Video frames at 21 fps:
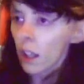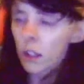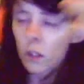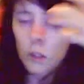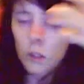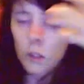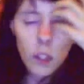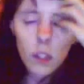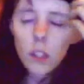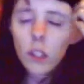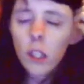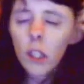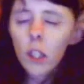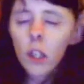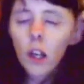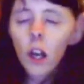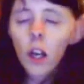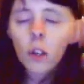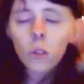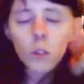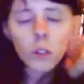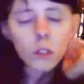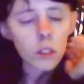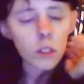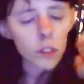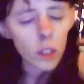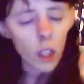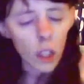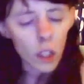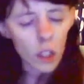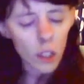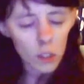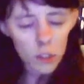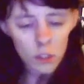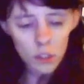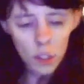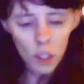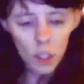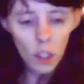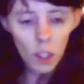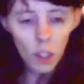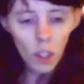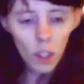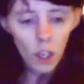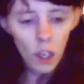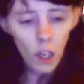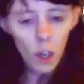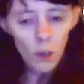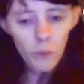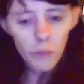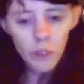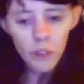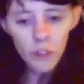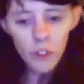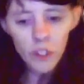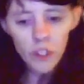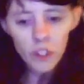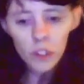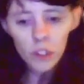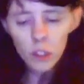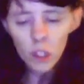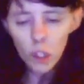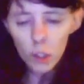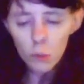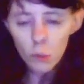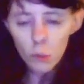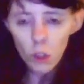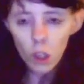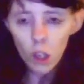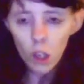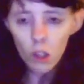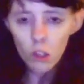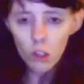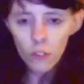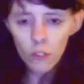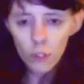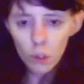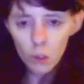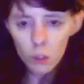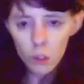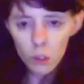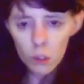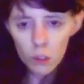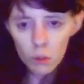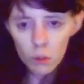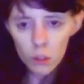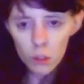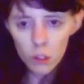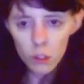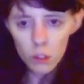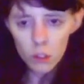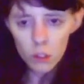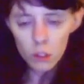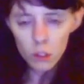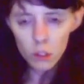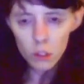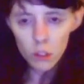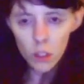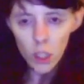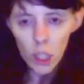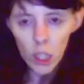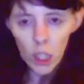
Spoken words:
The one thing I would say is, I hope there isn't no more Only Fools and Horses, and that